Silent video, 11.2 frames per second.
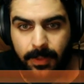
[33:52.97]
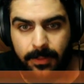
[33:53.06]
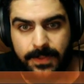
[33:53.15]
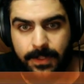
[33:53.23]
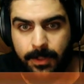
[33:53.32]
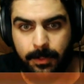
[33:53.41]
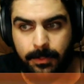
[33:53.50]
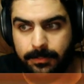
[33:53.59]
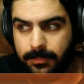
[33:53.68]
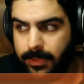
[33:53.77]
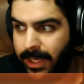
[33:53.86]

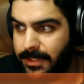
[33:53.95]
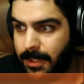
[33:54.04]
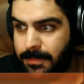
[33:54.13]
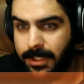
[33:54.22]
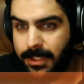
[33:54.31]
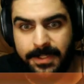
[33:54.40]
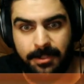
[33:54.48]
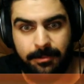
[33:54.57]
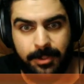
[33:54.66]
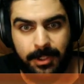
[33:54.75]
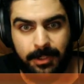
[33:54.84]
So it's up to us to
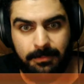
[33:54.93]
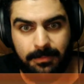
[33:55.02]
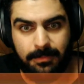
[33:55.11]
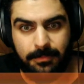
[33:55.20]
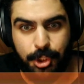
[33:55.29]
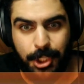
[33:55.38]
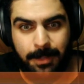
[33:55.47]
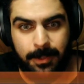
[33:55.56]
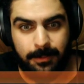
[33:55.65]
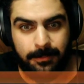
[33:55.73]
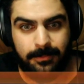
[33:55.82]
really shape
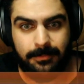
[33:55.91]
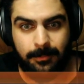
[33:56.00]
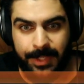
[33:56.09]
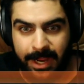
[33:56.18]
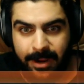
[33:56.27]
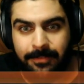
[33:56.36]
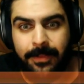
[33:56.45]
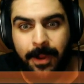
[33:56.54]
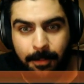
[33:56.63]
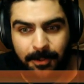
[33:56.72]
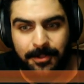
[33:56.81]
it. We have
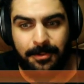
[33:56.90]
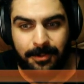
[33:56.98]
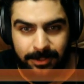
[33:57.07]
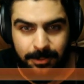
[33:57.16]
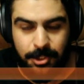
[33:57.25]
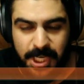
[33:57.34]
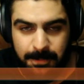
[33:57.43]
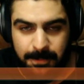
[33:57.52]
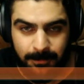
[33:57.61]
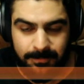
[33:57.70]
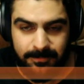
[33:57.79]
the opportunity to shape it.